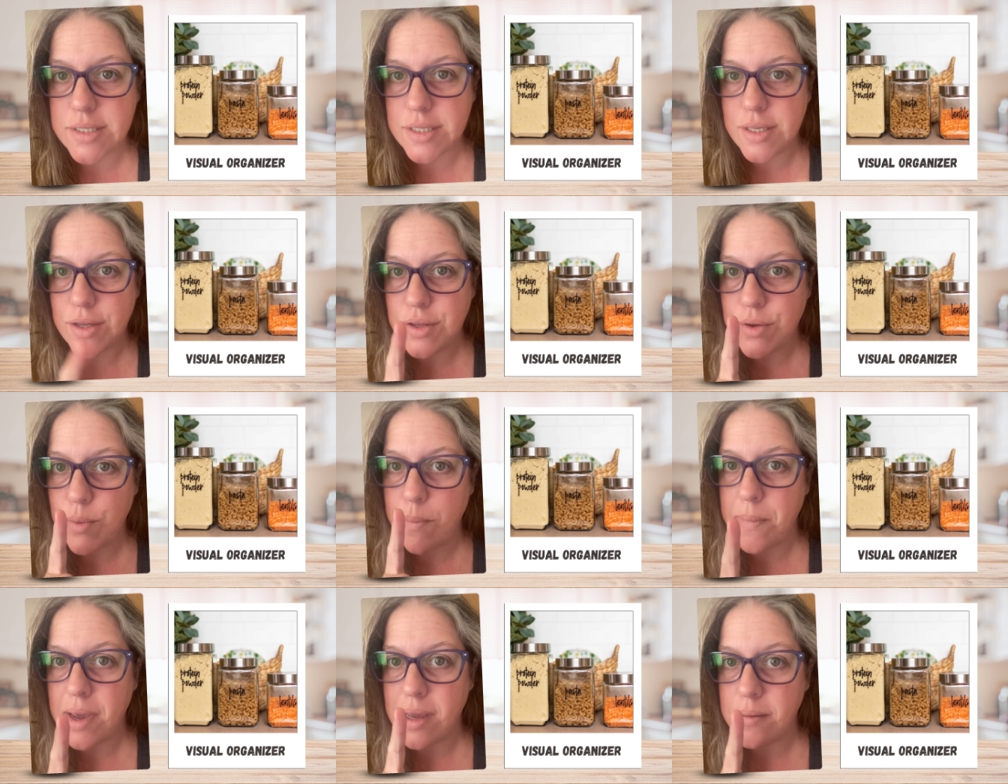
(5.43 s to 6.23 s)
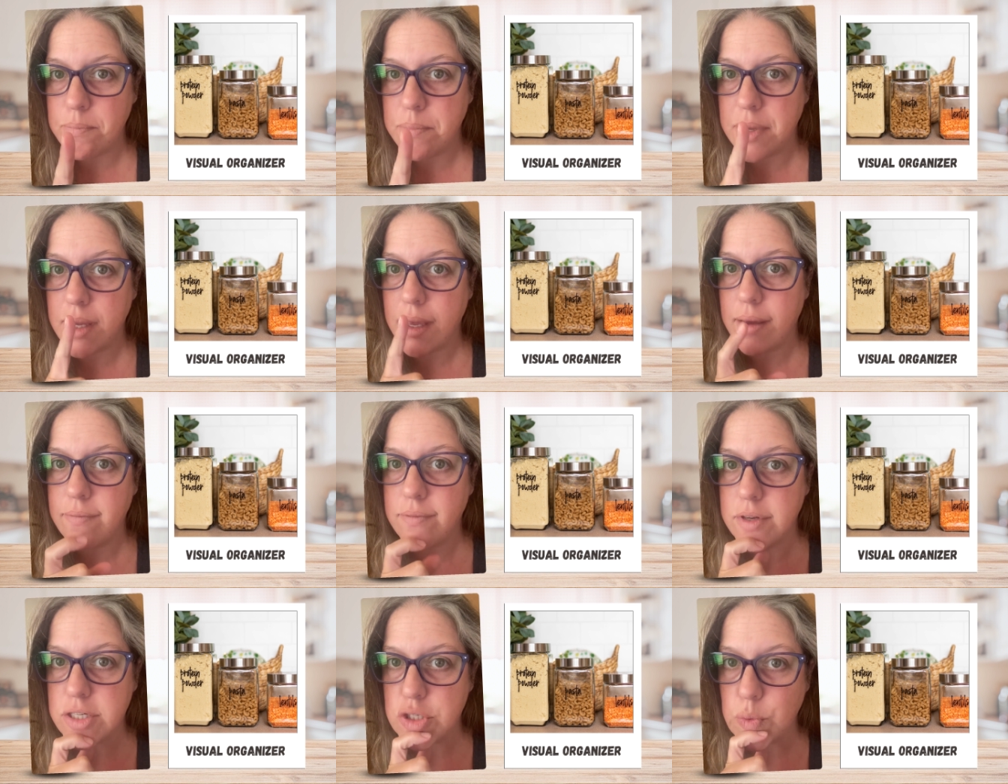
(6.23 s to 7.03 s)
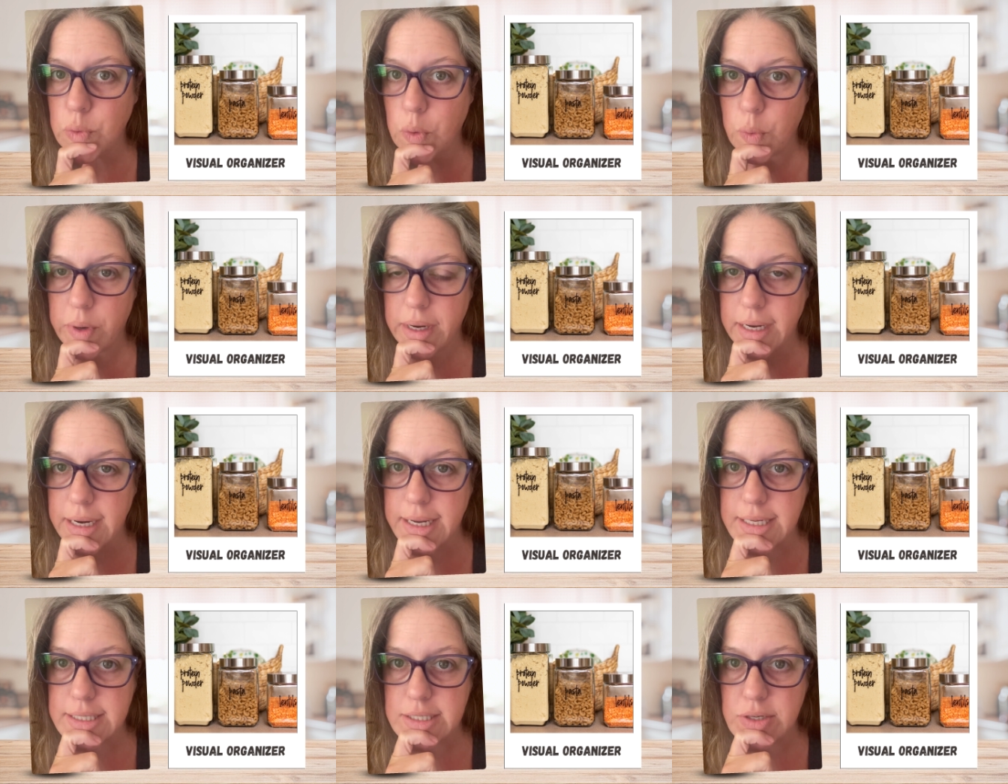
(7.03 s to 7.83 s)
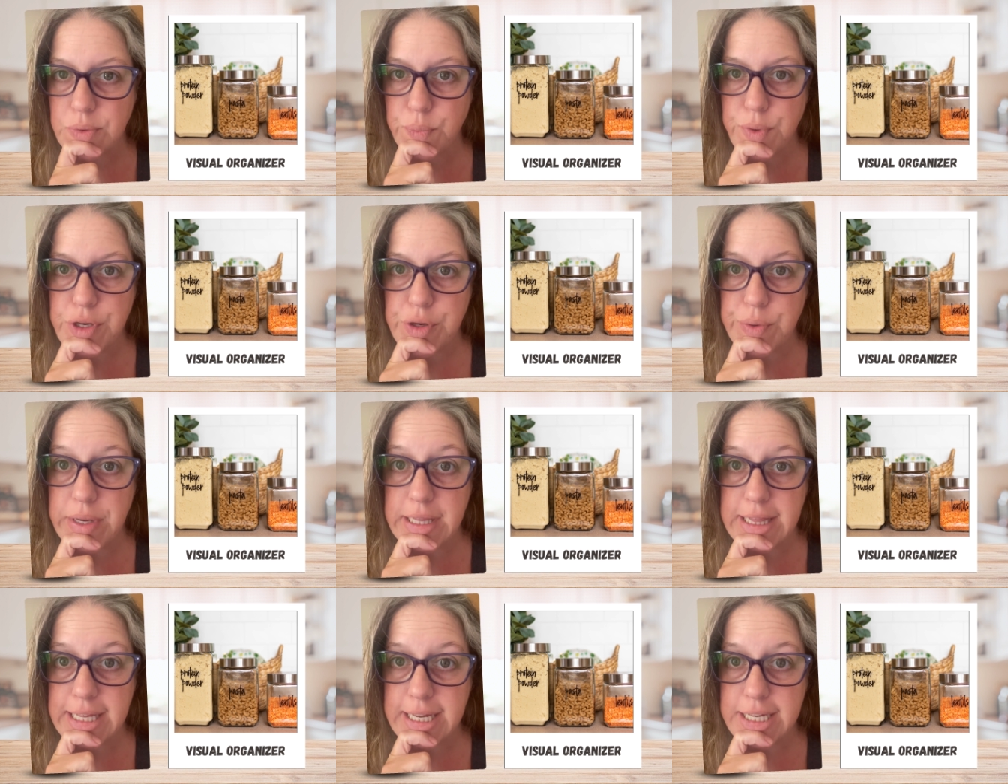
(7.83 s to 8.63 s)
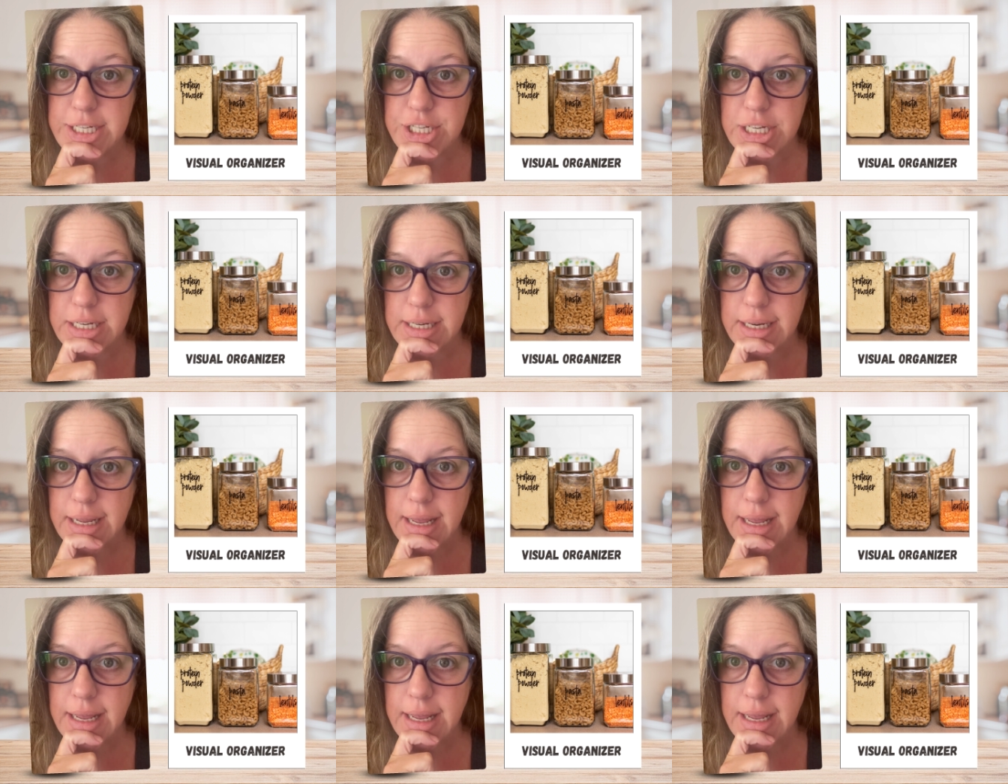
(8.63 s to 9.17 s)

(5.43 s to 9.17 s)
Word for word: So you might be a visual organizer when you're in the kitchen